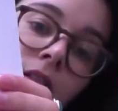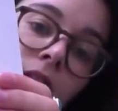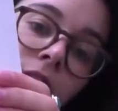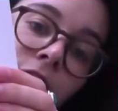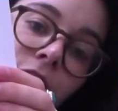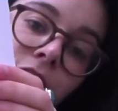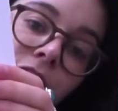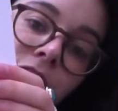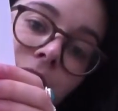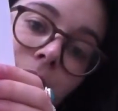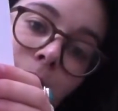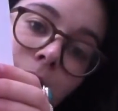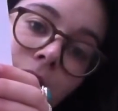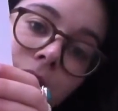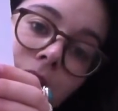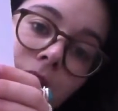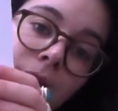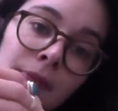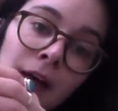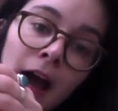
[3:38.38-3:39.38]
for some of
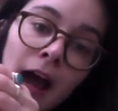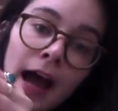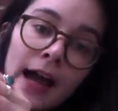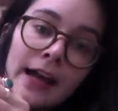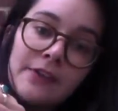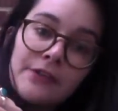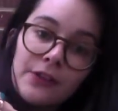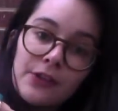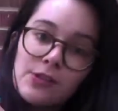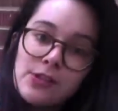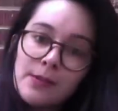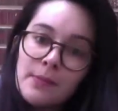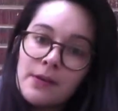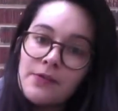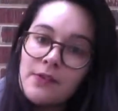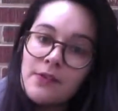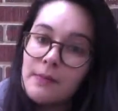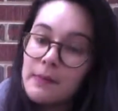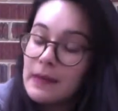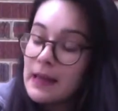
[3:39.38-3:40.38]
them, the height for some of
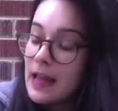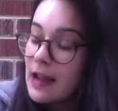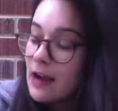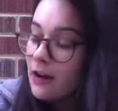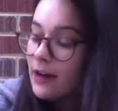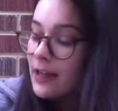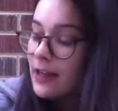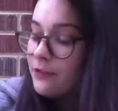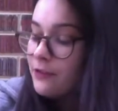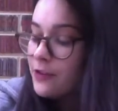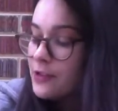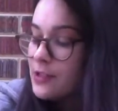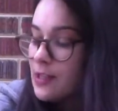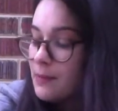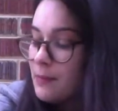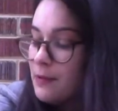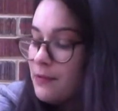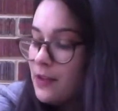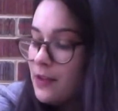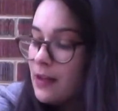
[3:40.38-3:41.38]
them, the area for
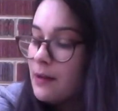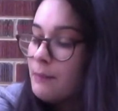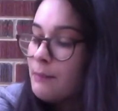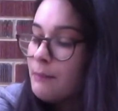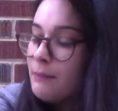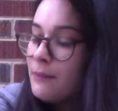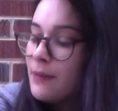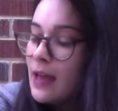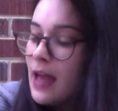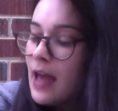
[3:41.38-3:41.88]
some of them.